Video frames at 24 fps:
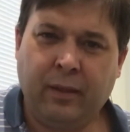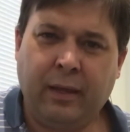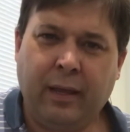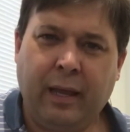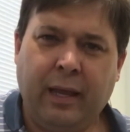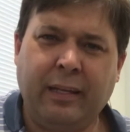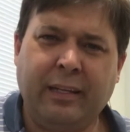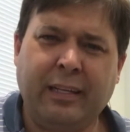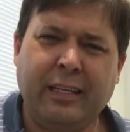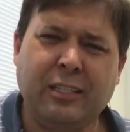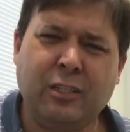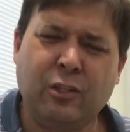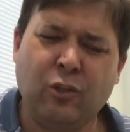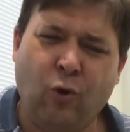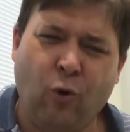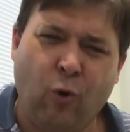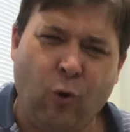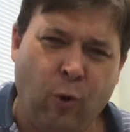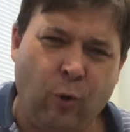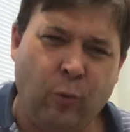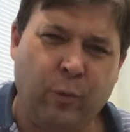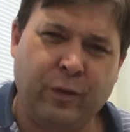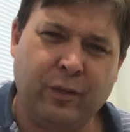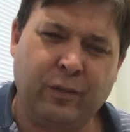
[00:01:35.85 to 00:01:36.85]
And
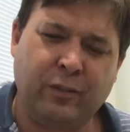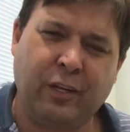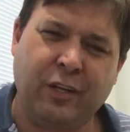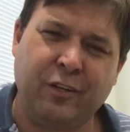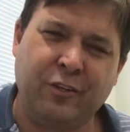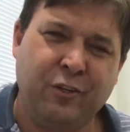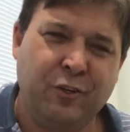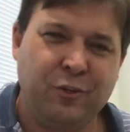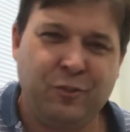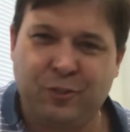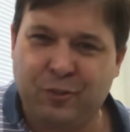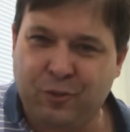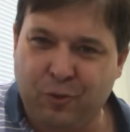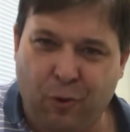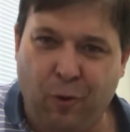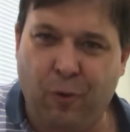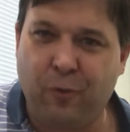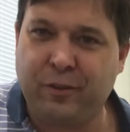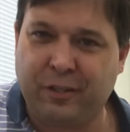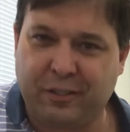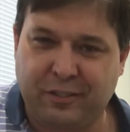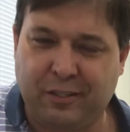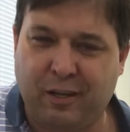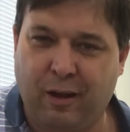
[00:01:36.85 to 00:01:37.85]
don't use it all
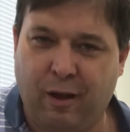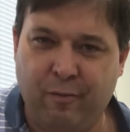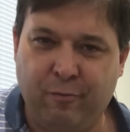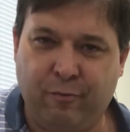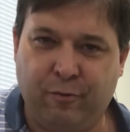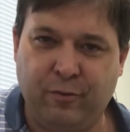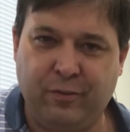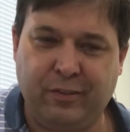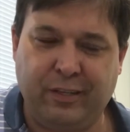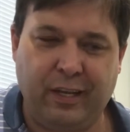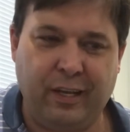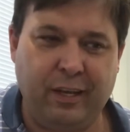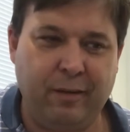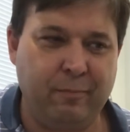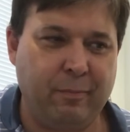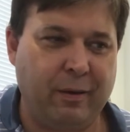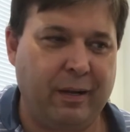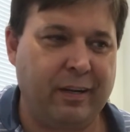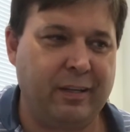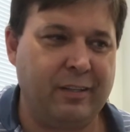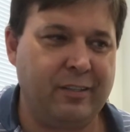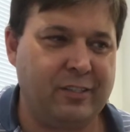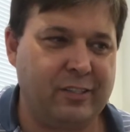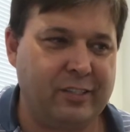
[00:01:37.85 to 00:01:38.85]
the time for D,
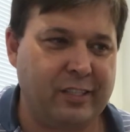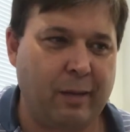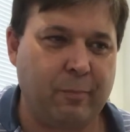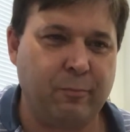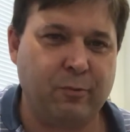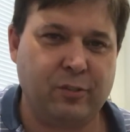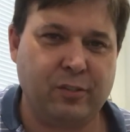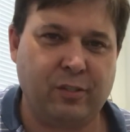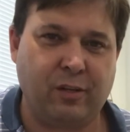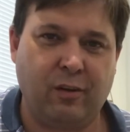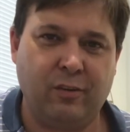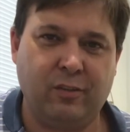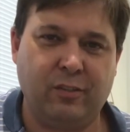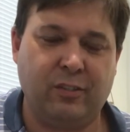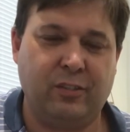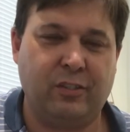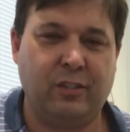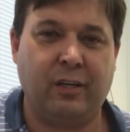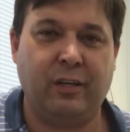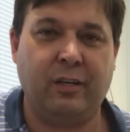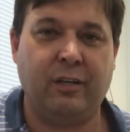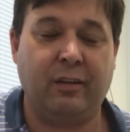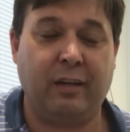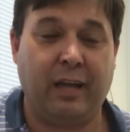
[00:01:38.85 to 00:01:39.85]
but in some songs it's
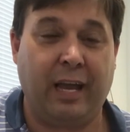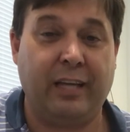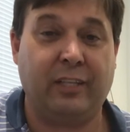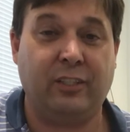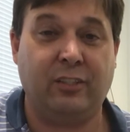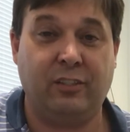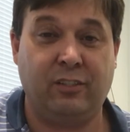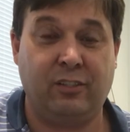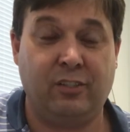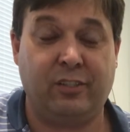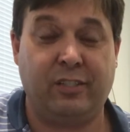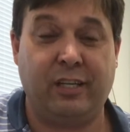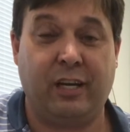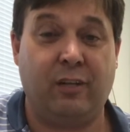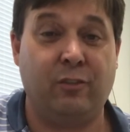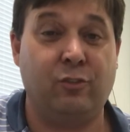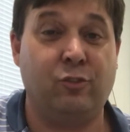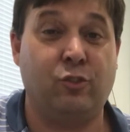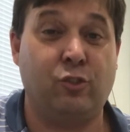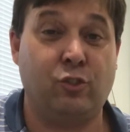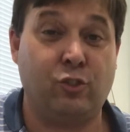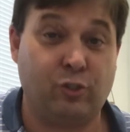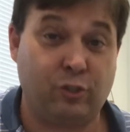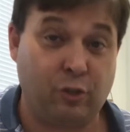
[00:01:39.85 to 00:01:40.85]
going to actually
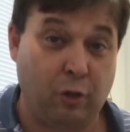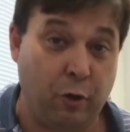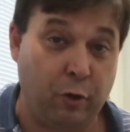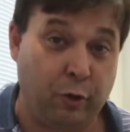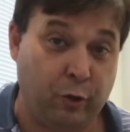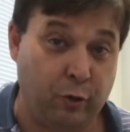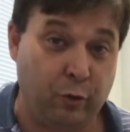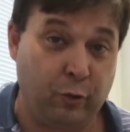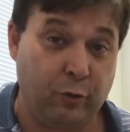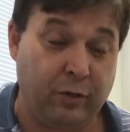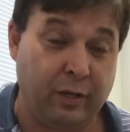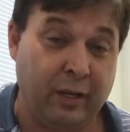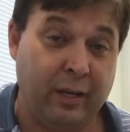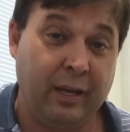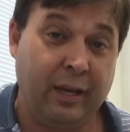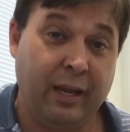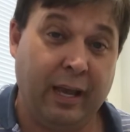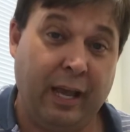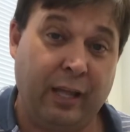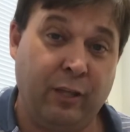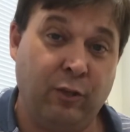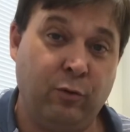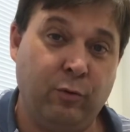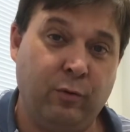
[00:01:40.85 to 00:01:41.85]
sound so good,
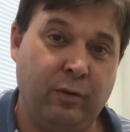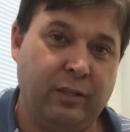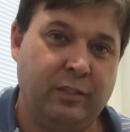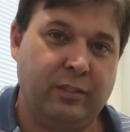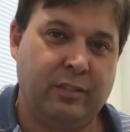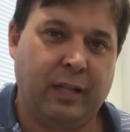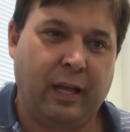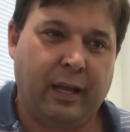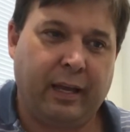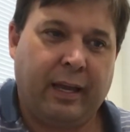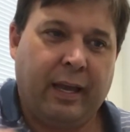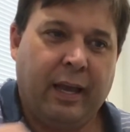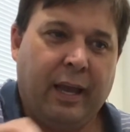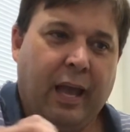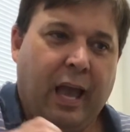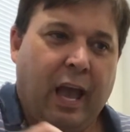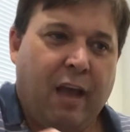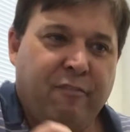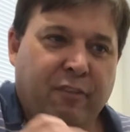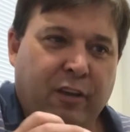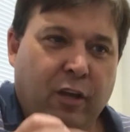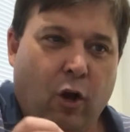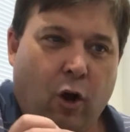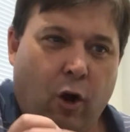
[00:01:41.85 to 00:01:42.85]
and it's like
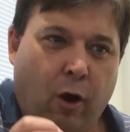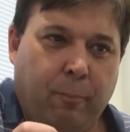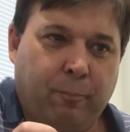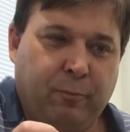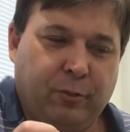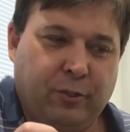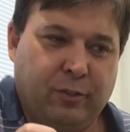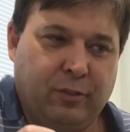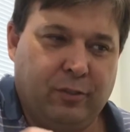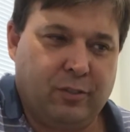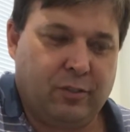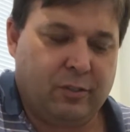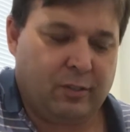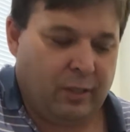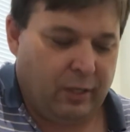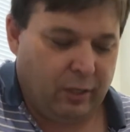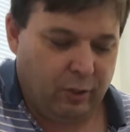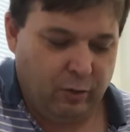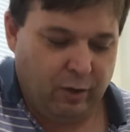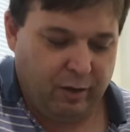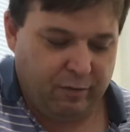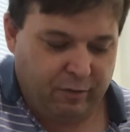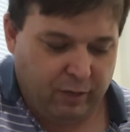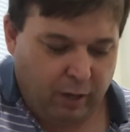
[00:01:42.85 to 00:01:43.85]
having options.
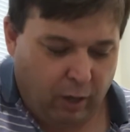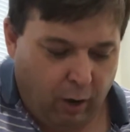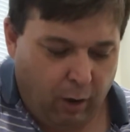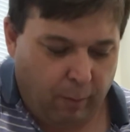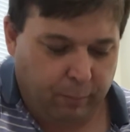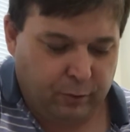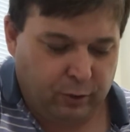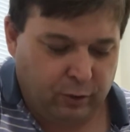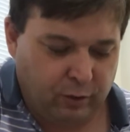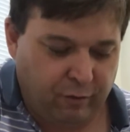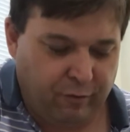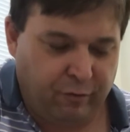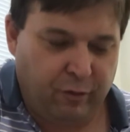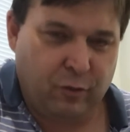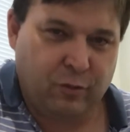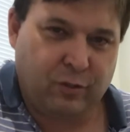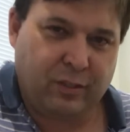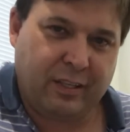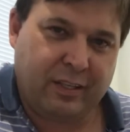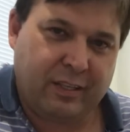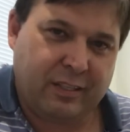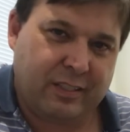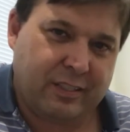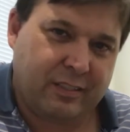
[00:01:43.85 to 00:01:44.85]
You have the option of
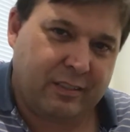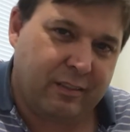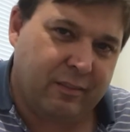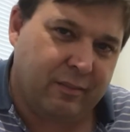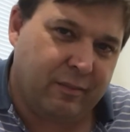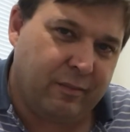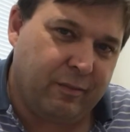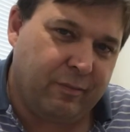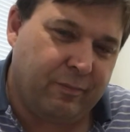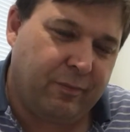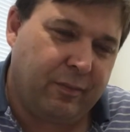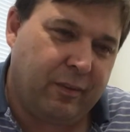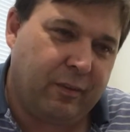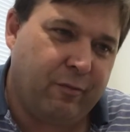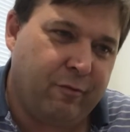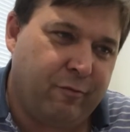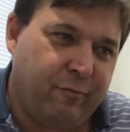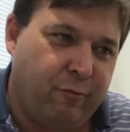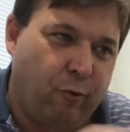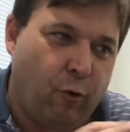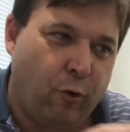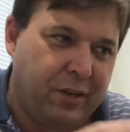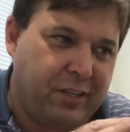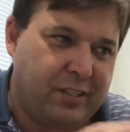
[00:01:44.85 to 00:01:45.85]
using this
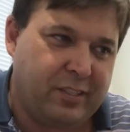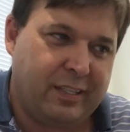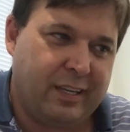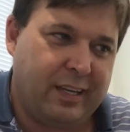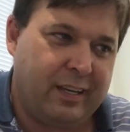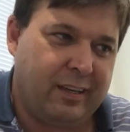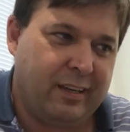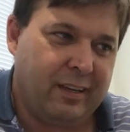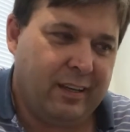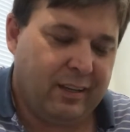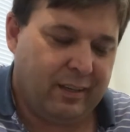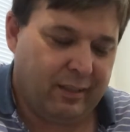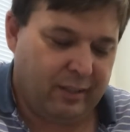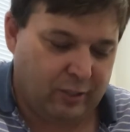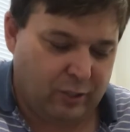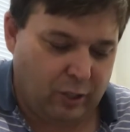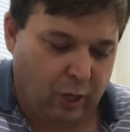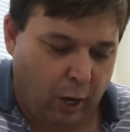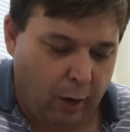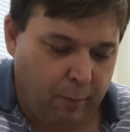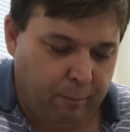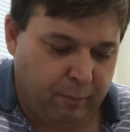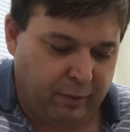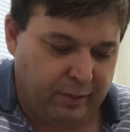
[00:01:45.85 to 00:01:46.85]
voicing, this
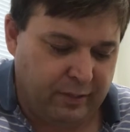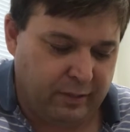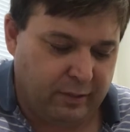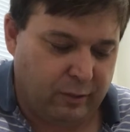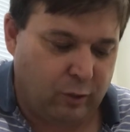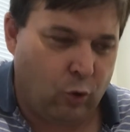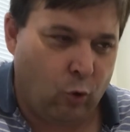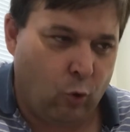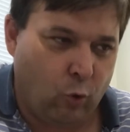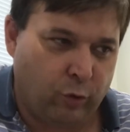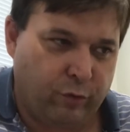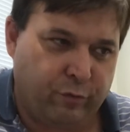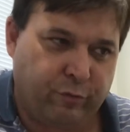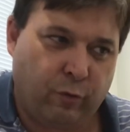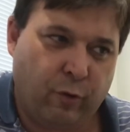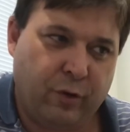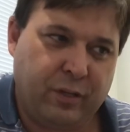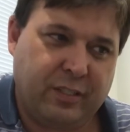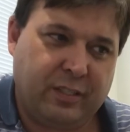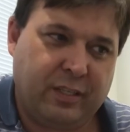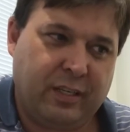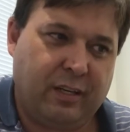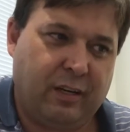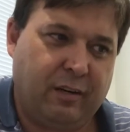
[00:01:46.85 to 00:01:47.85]
open chord
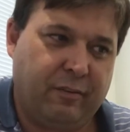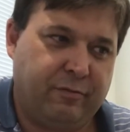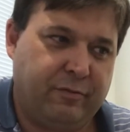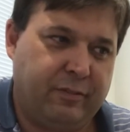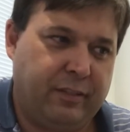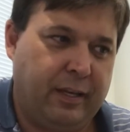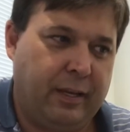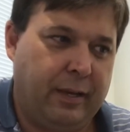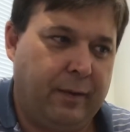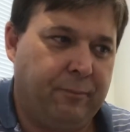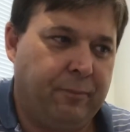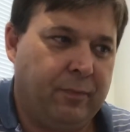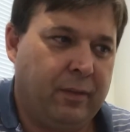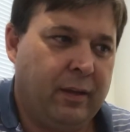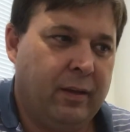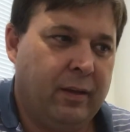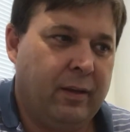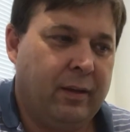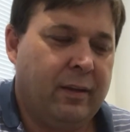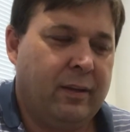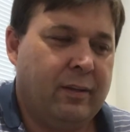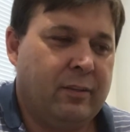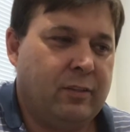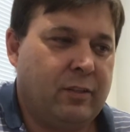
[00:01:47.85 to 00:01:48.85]
voicing of D.
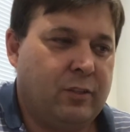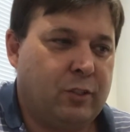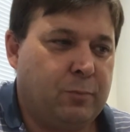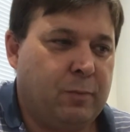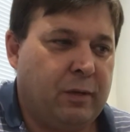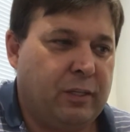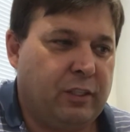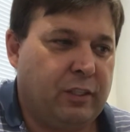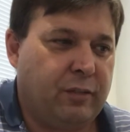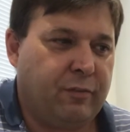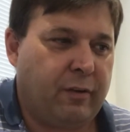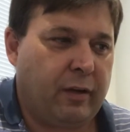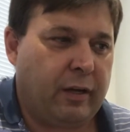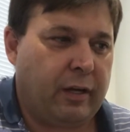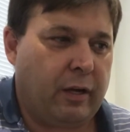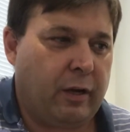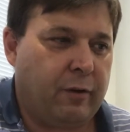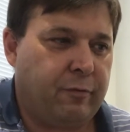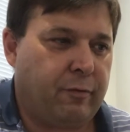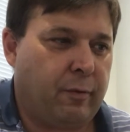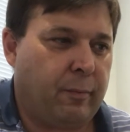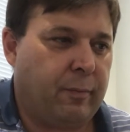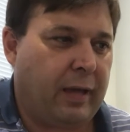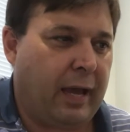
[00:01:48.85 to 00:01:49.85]
So especially if I go
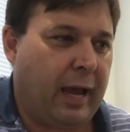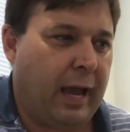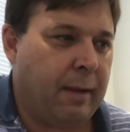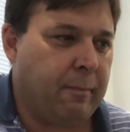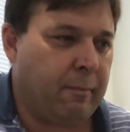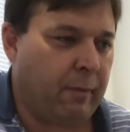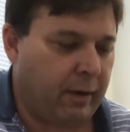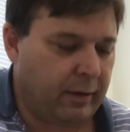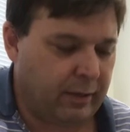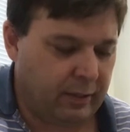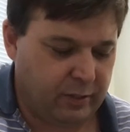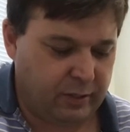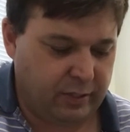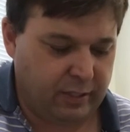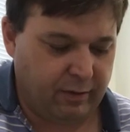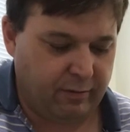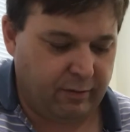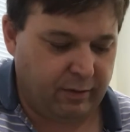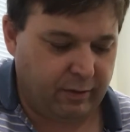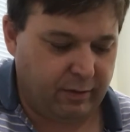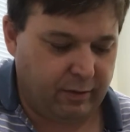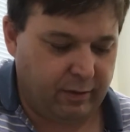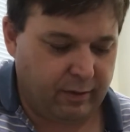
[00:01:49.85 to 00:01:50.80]
from the A minor 7th,